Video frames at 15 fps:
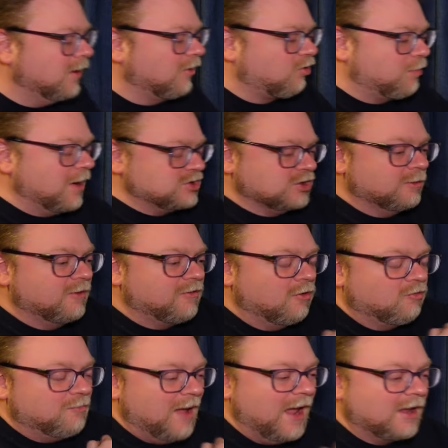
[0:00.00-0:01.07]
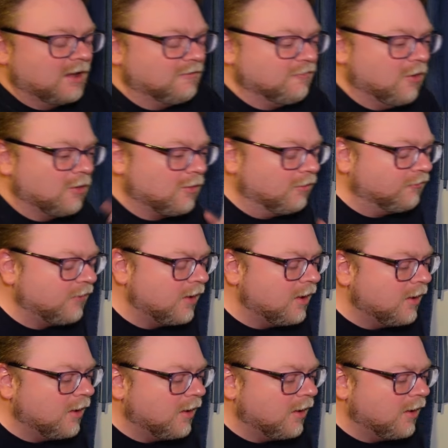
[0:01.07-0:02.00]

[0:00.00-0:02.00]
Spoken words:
especially with those backing vocals.